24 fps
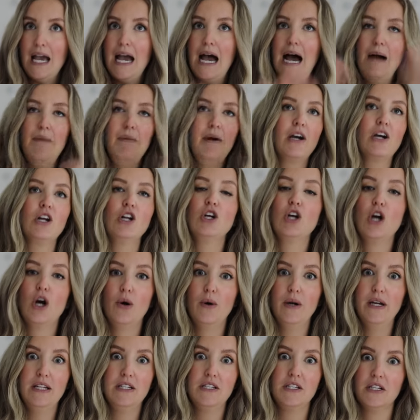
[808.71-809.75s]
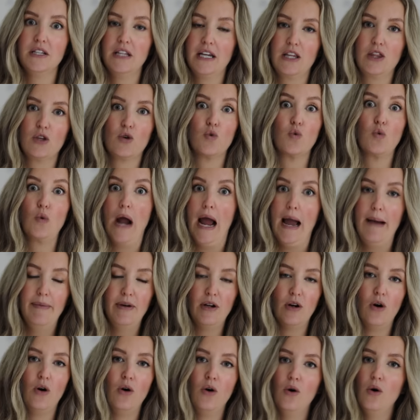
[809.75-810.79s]
I'm not gonna go into like the
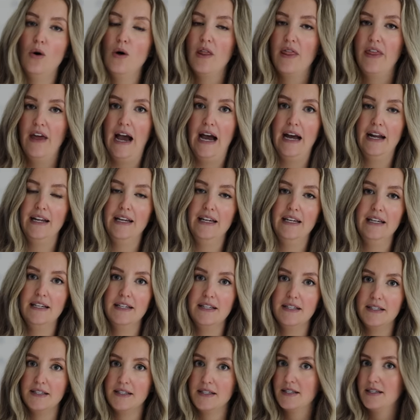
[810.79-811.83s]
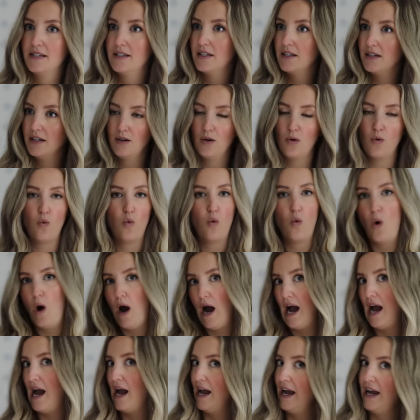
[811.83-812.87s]
rabbit hole that is
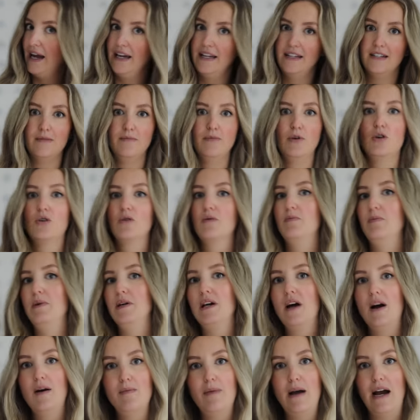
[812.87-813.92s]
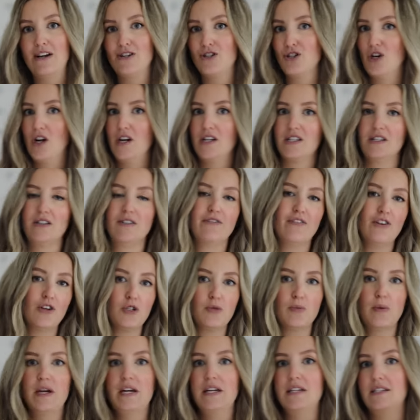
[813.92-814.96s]
why did milk become pasteurized in the
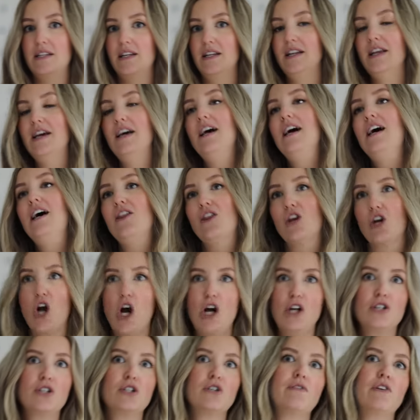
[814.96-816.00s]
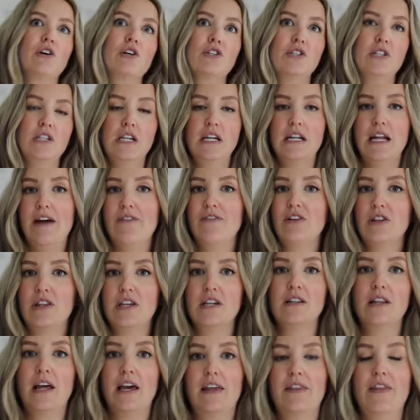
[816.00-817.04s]
first place and the controversy and
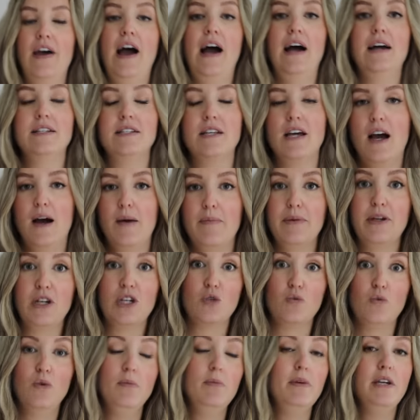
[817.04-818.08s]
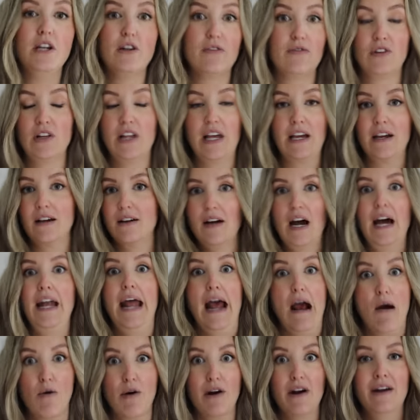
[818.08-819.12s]
everything like that, because we'd be here for like an
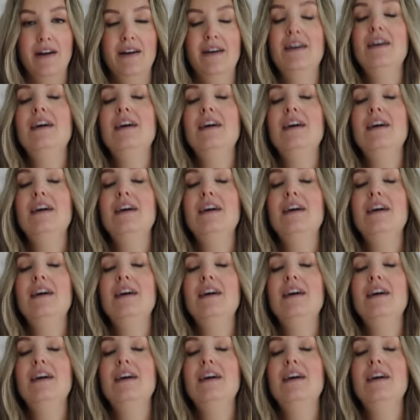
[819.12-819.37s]
hour.